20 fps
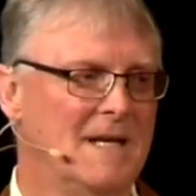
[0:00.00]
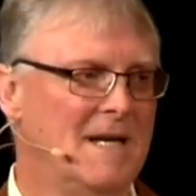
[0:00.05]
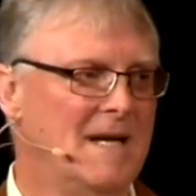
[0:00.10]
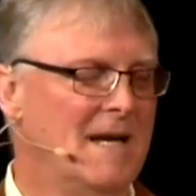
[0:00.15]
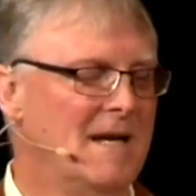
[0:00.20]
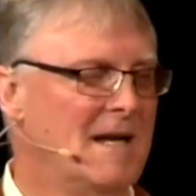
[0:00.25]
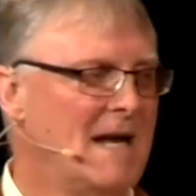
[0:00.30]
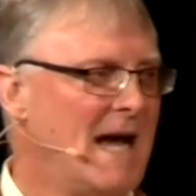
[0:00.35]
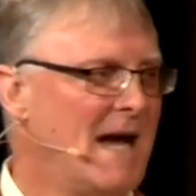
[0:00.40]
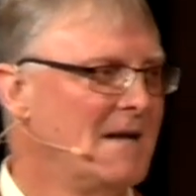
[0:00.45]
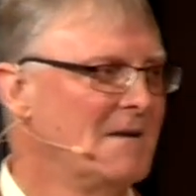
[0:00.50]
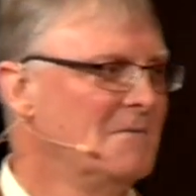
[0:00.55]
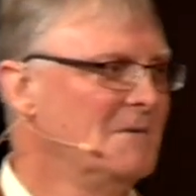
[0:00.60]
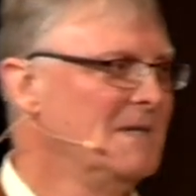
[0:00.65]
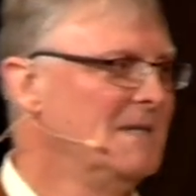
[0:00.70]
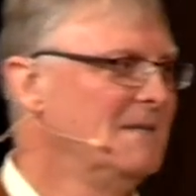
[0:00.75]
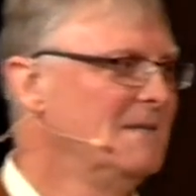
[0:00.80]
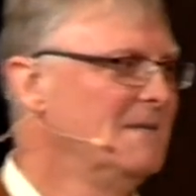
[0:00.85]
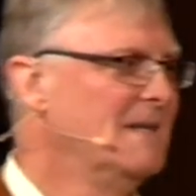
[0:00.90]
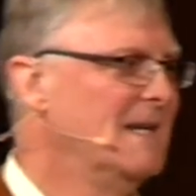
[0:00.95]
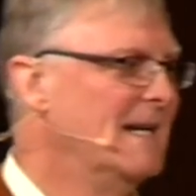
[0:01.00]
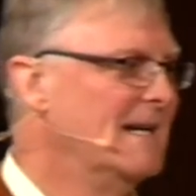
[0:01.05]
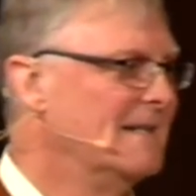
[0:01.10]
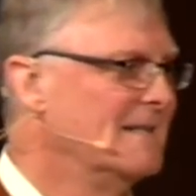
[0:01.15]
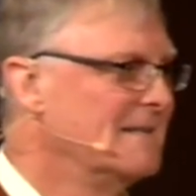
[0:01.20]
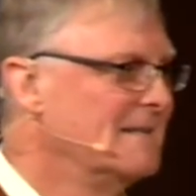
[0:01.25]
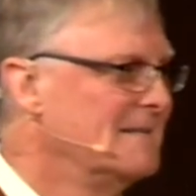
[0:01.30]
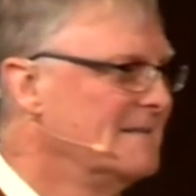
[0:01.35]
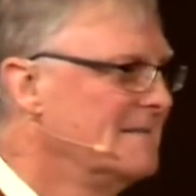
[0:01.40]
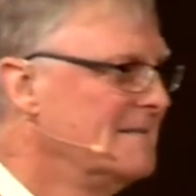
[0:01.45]
And how do we do that?
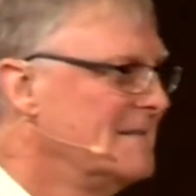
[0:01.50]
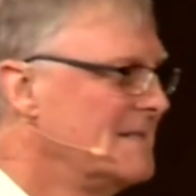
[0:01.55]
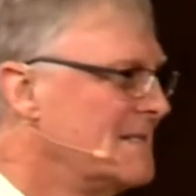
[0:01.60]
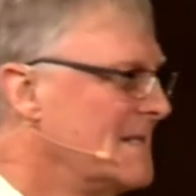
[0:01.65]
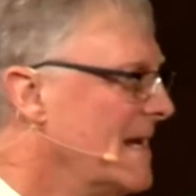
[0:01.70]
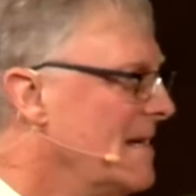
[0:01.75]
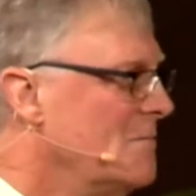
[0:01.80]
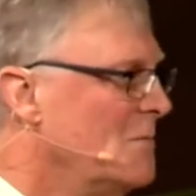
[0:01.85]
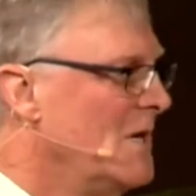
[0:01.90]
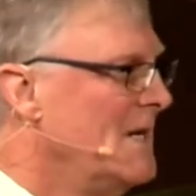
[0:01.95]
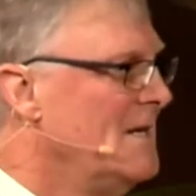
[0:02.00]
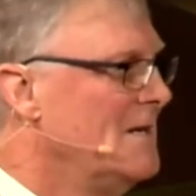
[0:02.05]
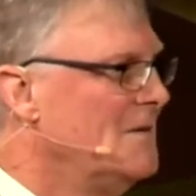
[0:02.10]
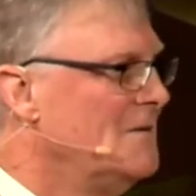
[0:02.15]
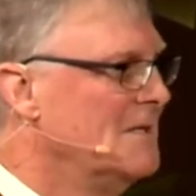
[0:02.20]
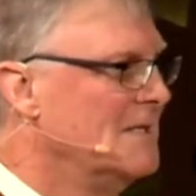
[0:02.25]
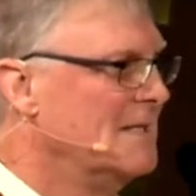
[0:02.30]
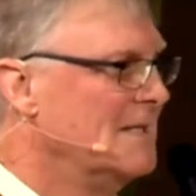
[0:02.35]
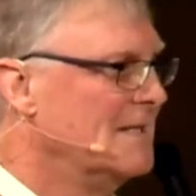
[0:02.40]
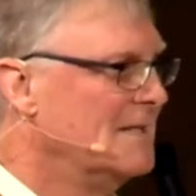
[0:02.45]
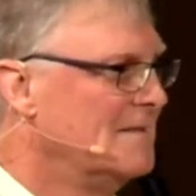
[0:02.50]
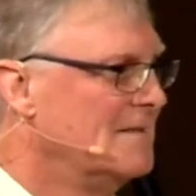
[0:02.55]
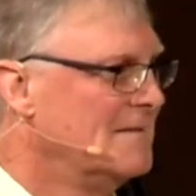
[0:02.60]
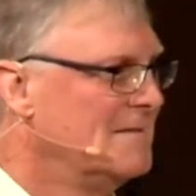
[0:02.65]
Same way Noah did.